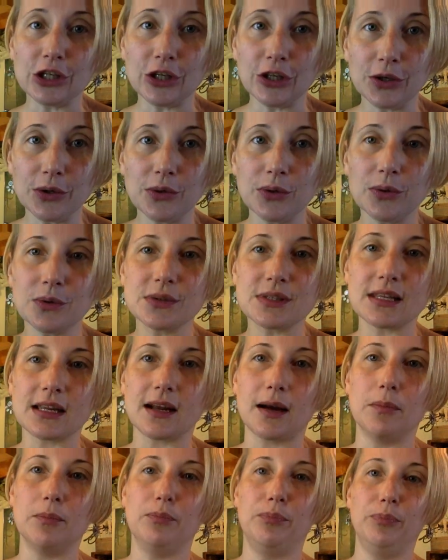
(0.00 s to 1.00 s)
use
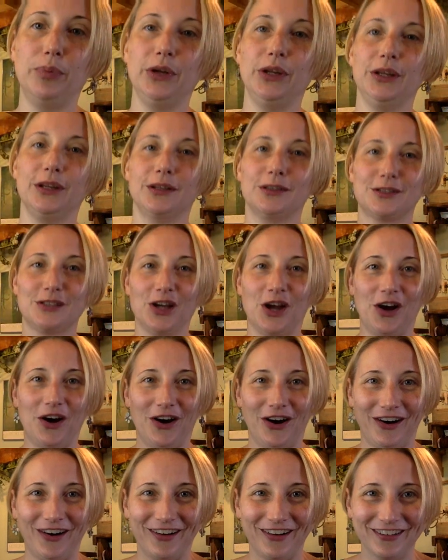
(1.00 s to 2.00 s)
like a big,
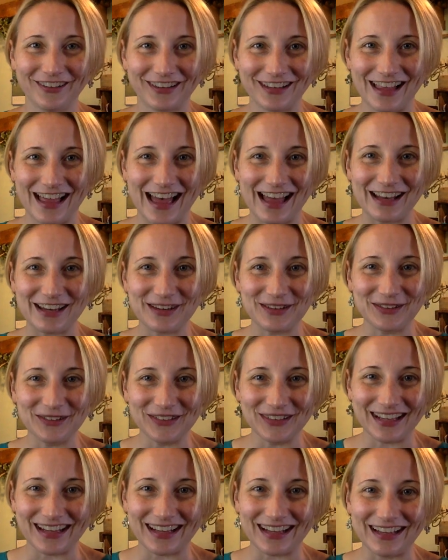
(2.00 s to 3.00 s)
tall
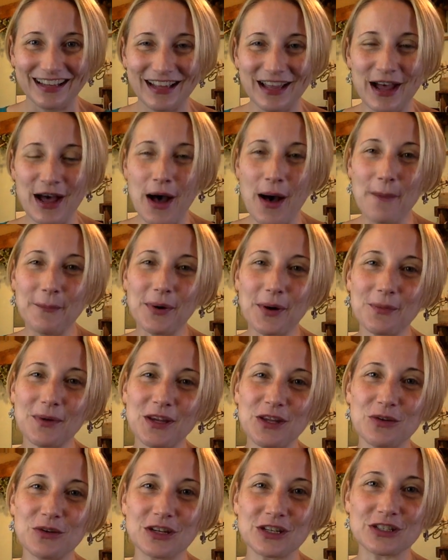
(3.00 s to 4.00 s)
gladiola, but
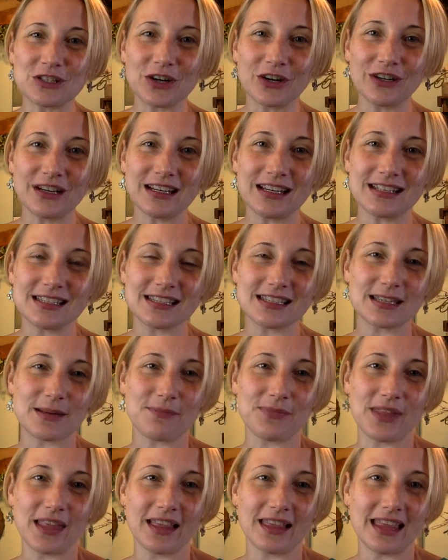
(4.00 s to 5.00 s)
when you can turn it into
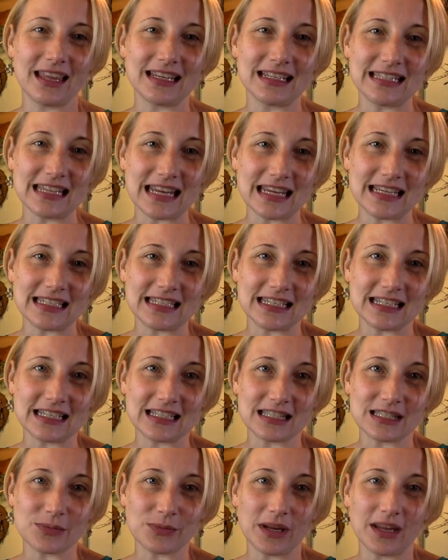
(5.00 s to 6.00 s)
something like dainty
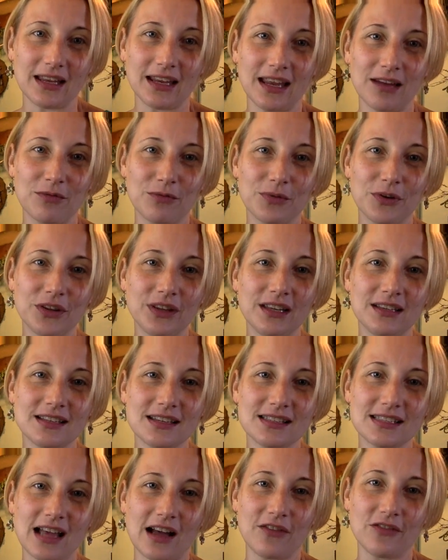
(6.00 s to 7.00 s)
and sweet, it really
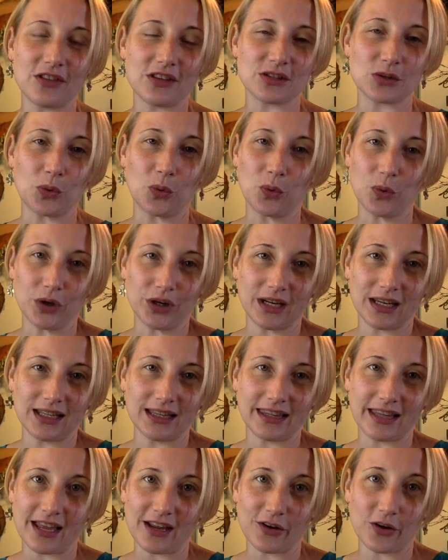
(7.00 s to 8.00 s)
does have this
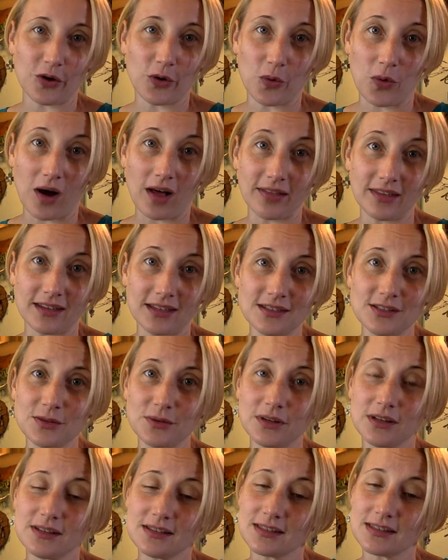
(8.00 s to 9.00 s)
orchid-like quality to
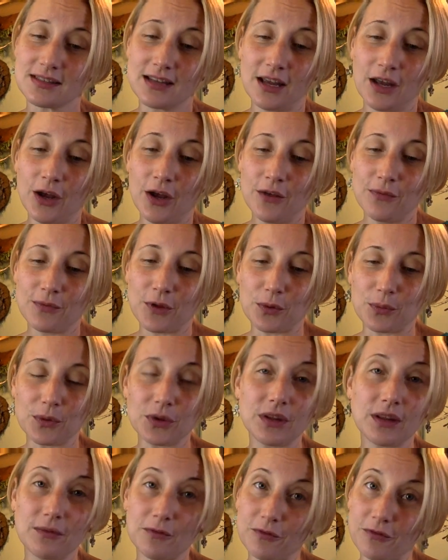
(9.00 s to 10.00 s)
it. They're
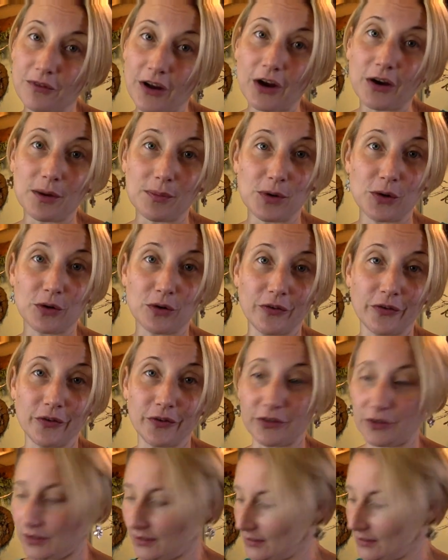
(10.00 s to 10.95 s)
really very beautiful, and you